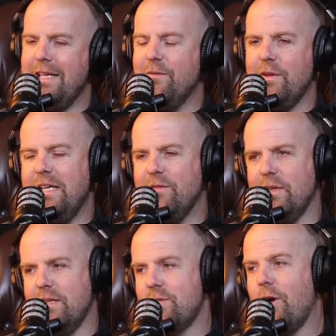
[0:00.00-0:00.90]
even even
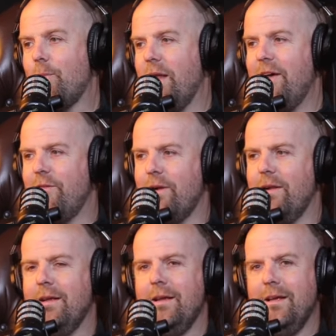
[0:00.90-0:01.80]
at the top level,
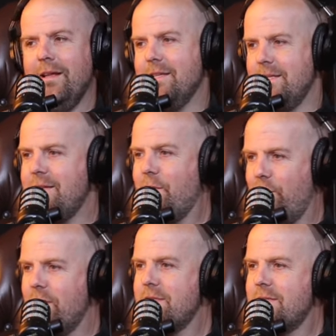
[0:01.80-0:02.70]
there's a
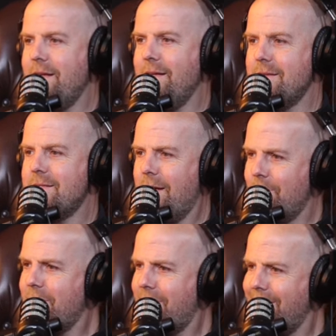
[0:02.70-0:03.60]
difference in the
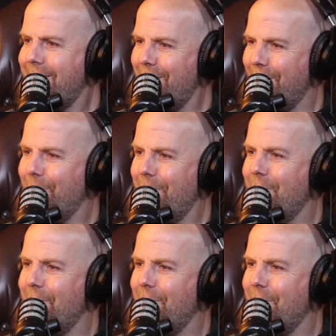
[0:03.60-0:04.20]
sound, you know, mm.